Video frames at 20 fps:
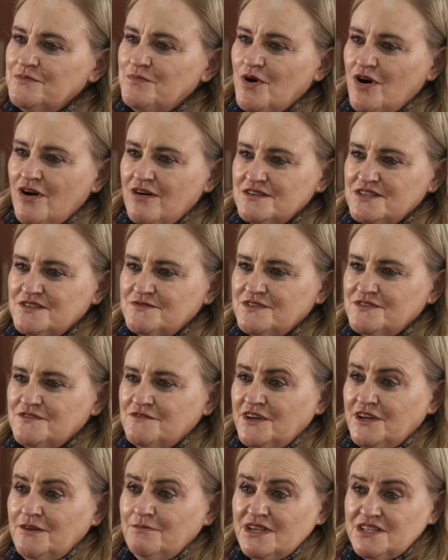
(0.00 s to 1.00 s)
the past is
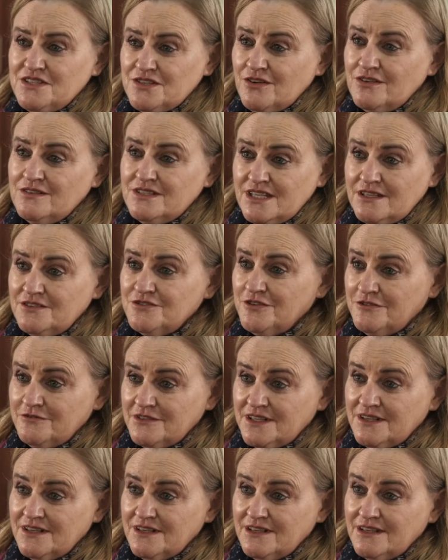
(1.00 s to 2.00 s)
very much
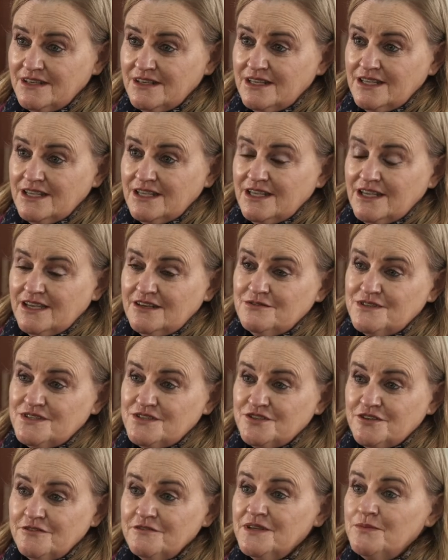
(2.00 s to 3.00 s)
content-driven. It was
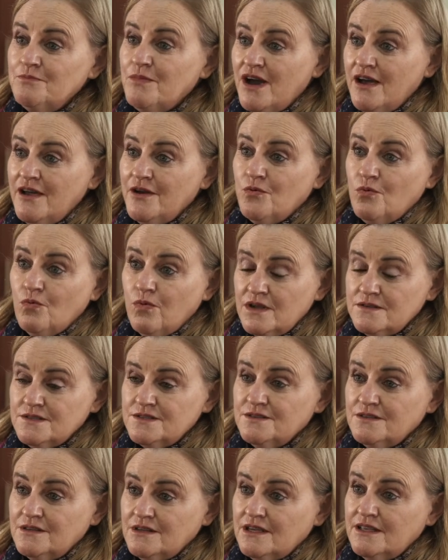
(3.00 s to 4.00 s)
driven by
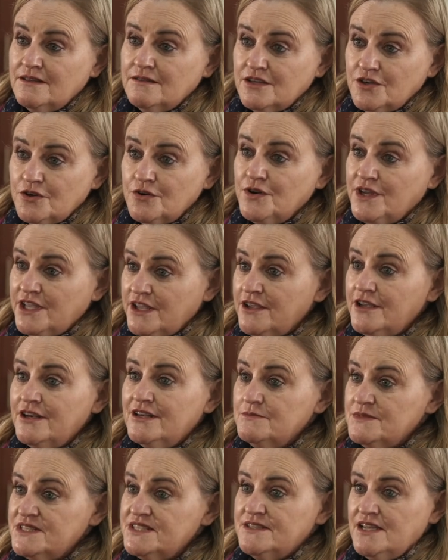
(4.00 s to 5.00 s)
what the
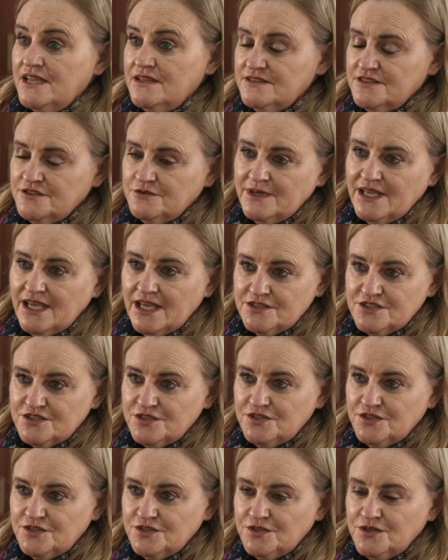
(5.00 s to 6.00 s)
curriculum stated we had to
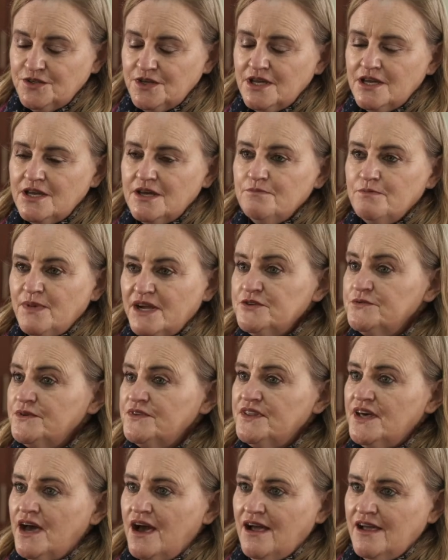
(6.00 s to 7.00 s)
do. But
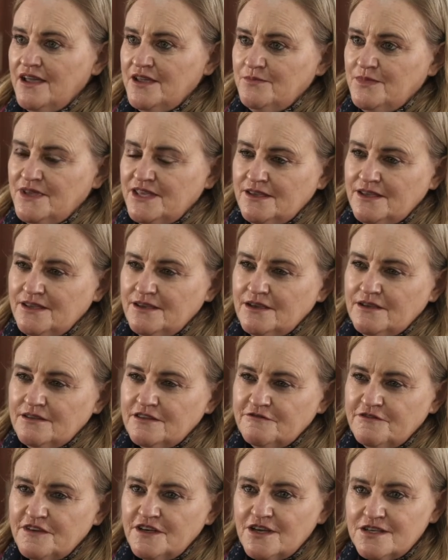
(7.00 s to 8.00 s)
with the IB,
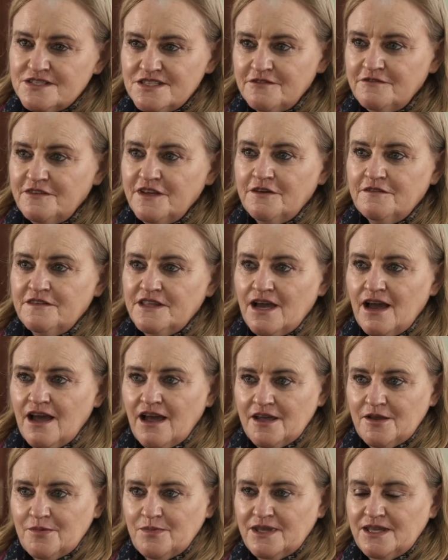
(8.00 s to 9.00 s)
the philosophy of the
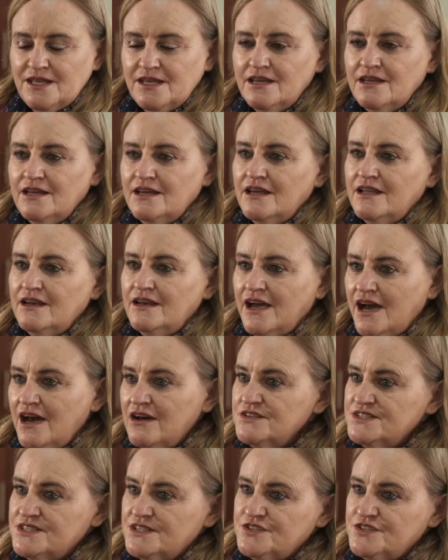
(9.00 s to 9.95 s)
IB allows